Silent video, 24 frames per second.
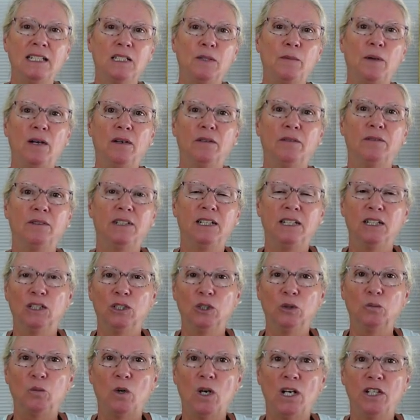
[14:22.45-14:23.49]
about
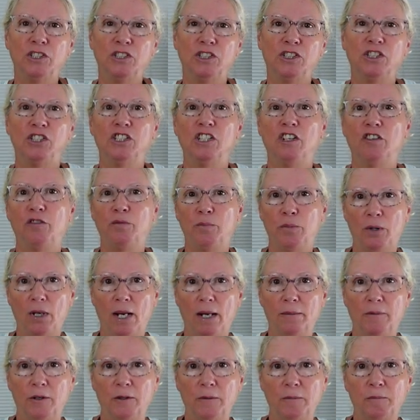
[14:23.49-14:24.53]
kiln wash and shelf
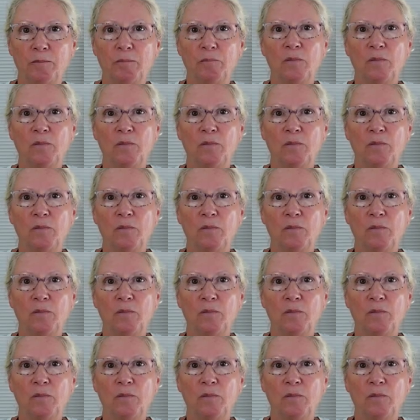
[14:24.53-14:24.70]
primer,